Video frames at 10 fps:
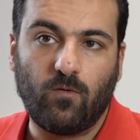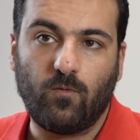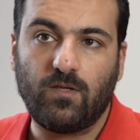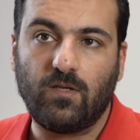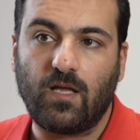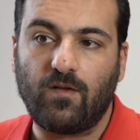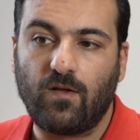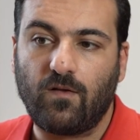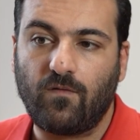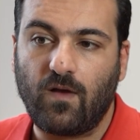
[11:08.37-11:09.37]
with
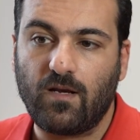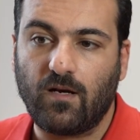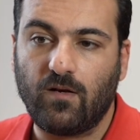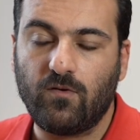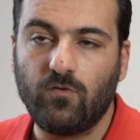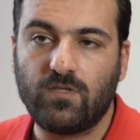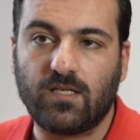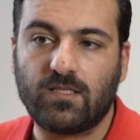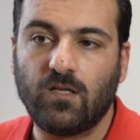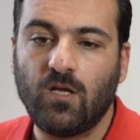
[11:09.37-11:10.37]
the final
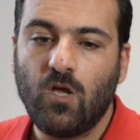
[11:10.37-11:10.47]
users,